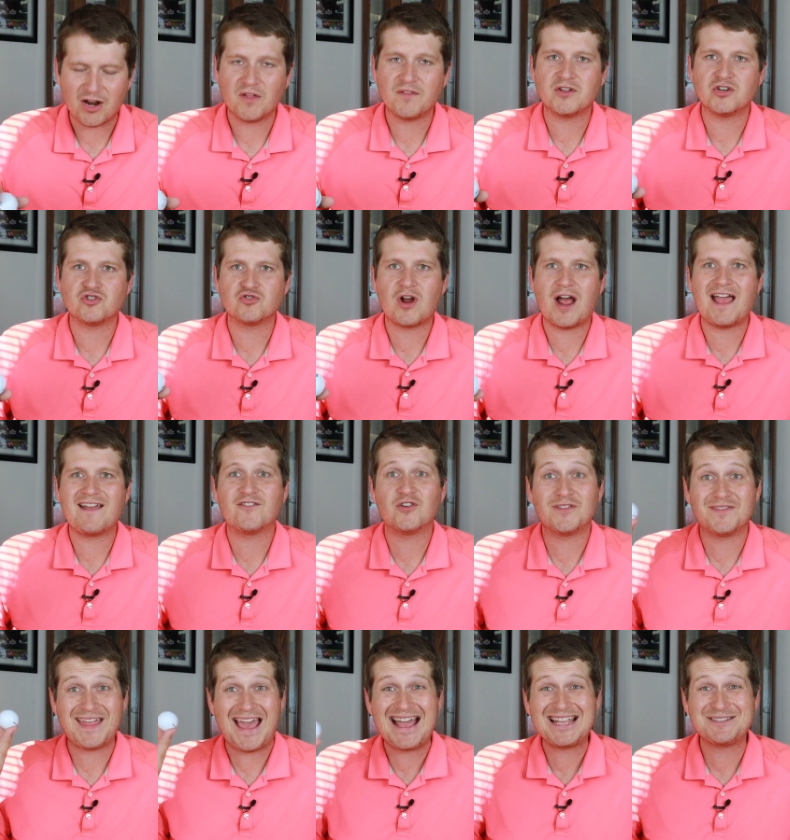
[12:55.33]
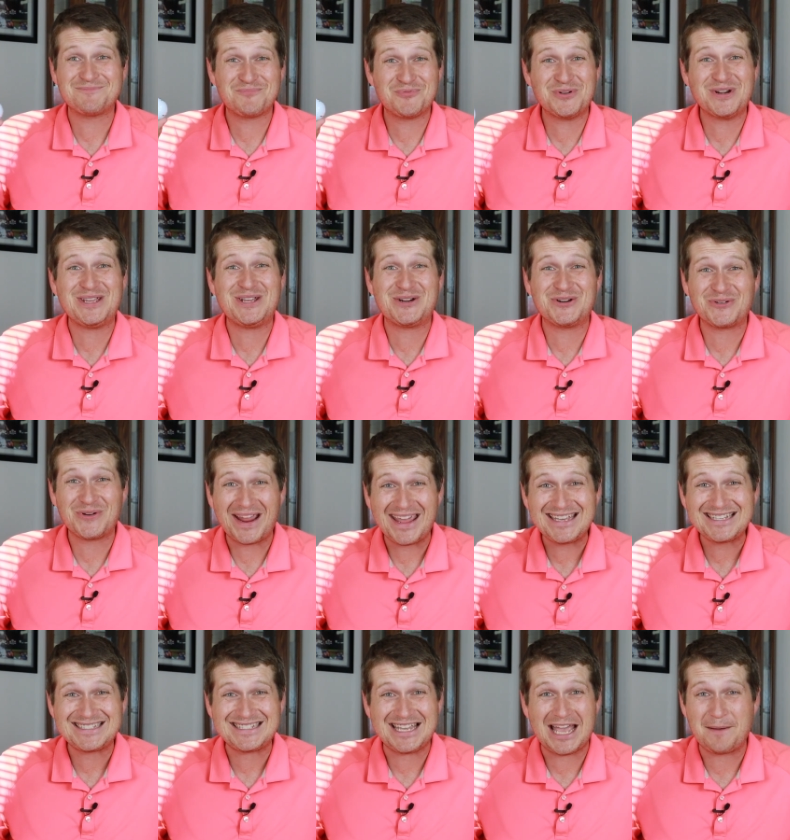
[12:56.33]
on the driver. That's pretty
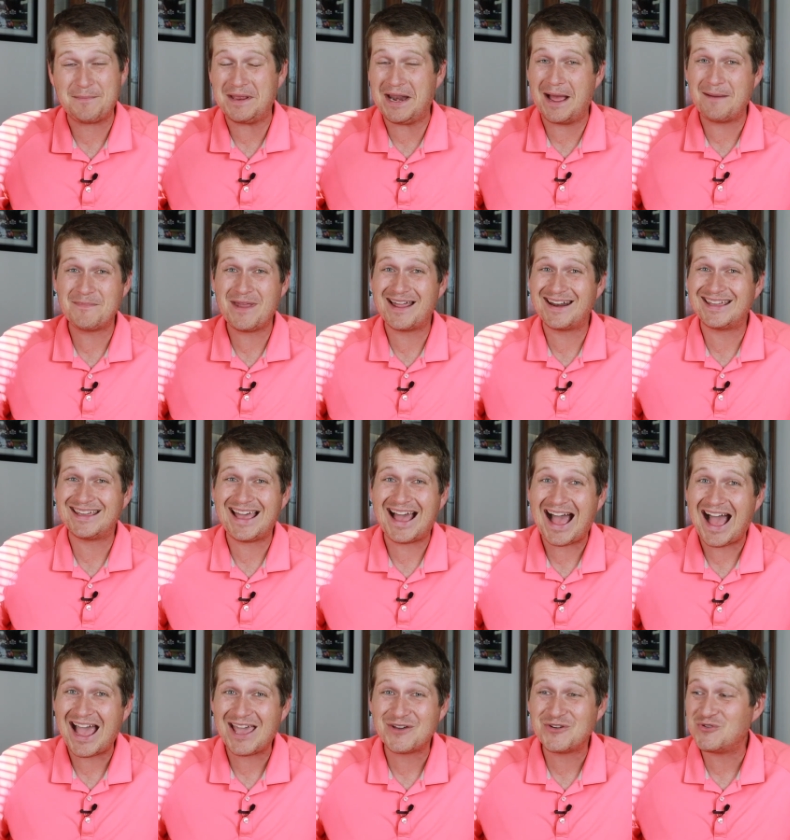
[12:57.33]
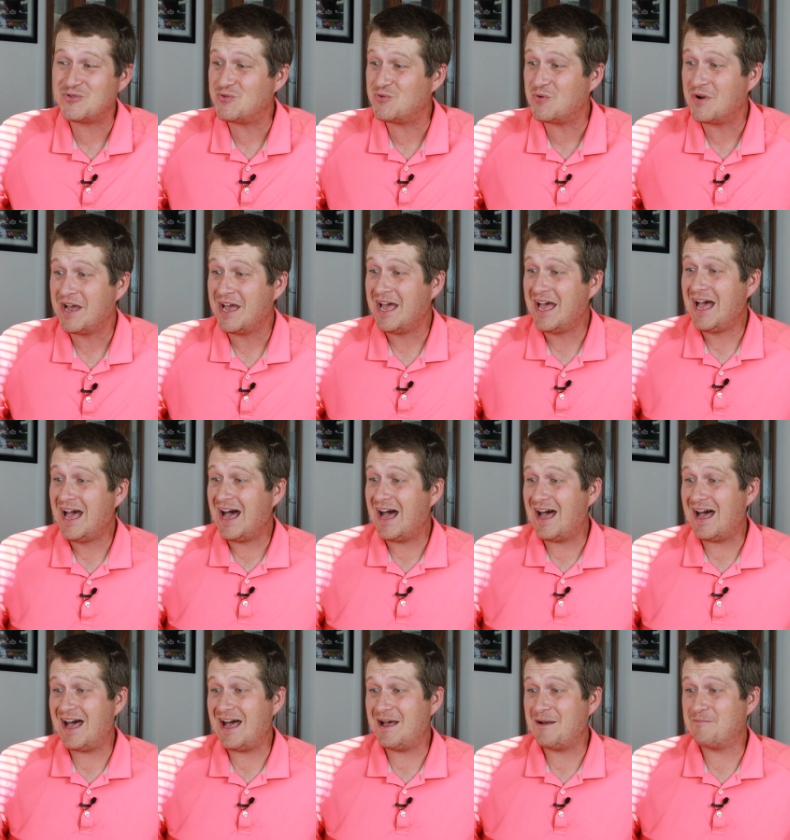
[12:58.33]
crazy. I mean, I'm not a guy who
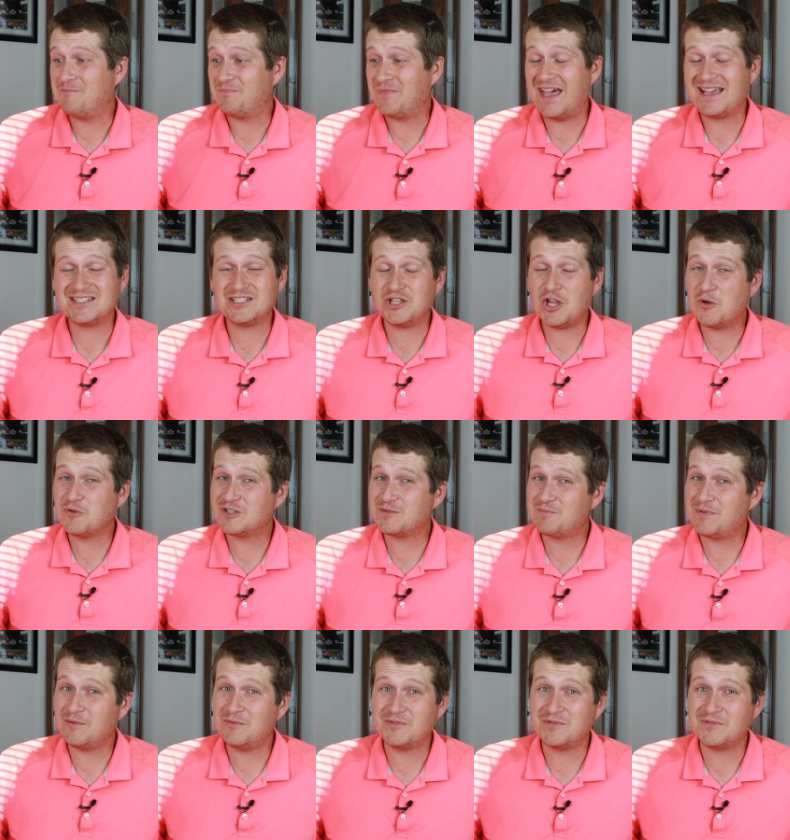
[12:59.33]
um, has low spin